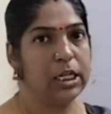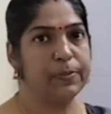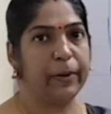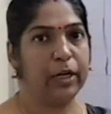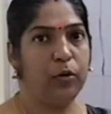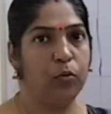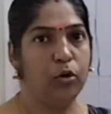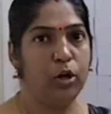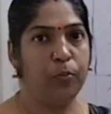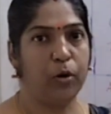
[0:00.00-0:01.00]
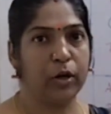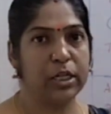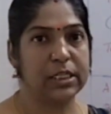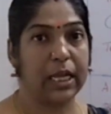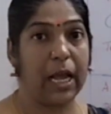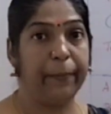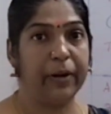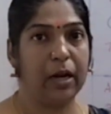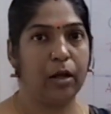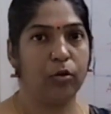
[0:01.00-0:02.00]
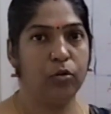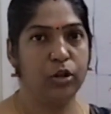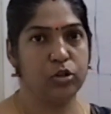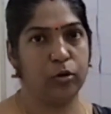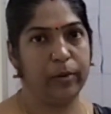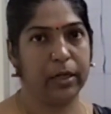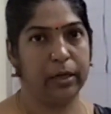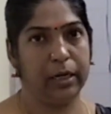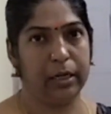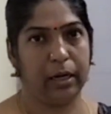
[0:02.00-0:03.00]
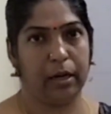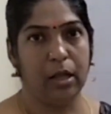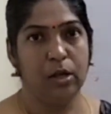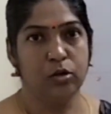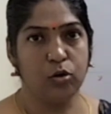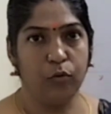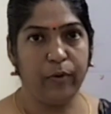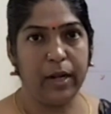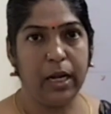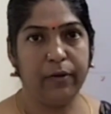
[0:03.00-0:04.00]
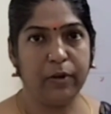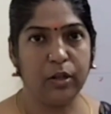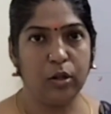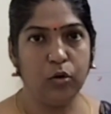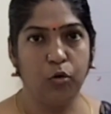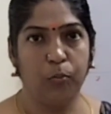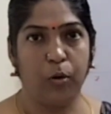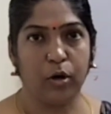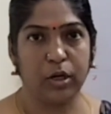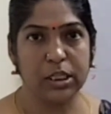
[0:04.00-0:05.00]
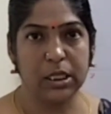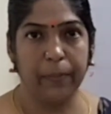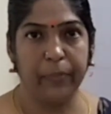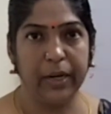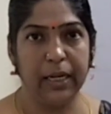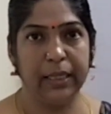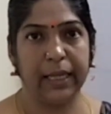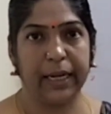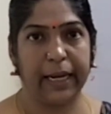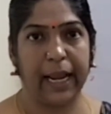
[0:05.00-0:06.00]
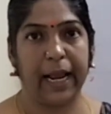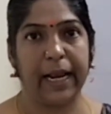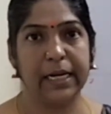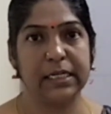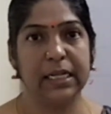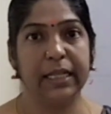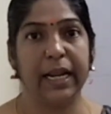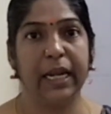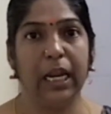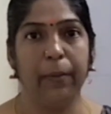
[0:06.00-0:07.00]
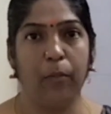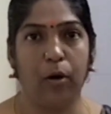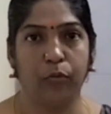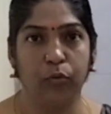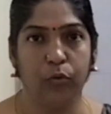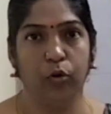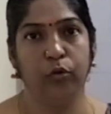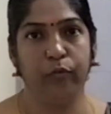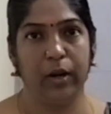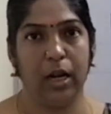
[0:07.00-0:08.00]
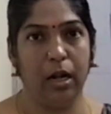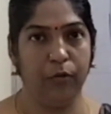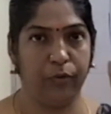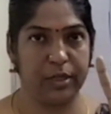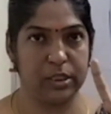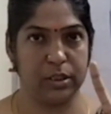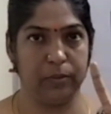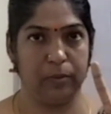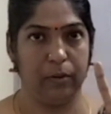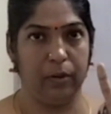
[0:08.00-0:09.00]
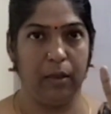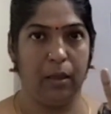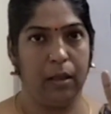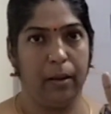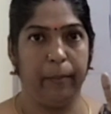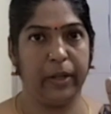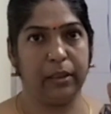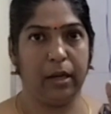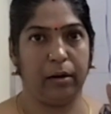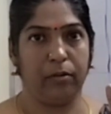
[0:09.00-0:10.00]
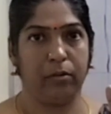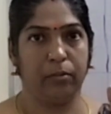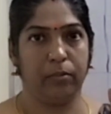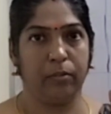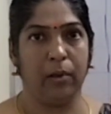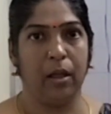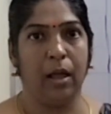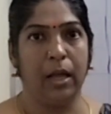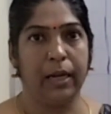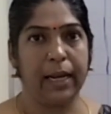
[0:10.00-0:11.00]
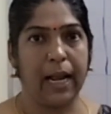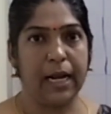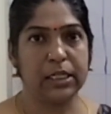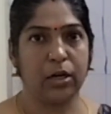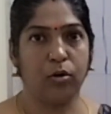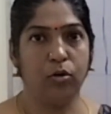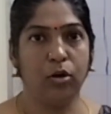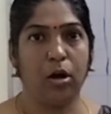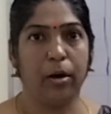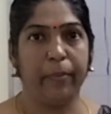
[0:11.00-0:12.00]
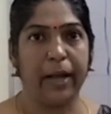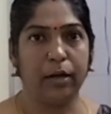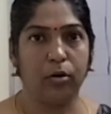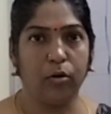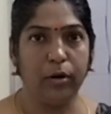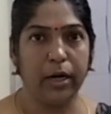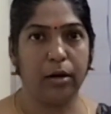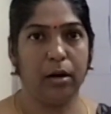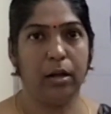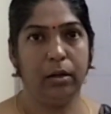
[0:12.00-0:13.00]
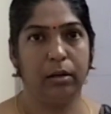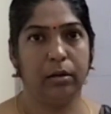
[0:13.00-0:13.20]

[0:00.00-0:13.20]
Respective old partners capital account is to be credited. So whenever the new partners bring the cash in the name of goodwill, first method, cash account or bank account data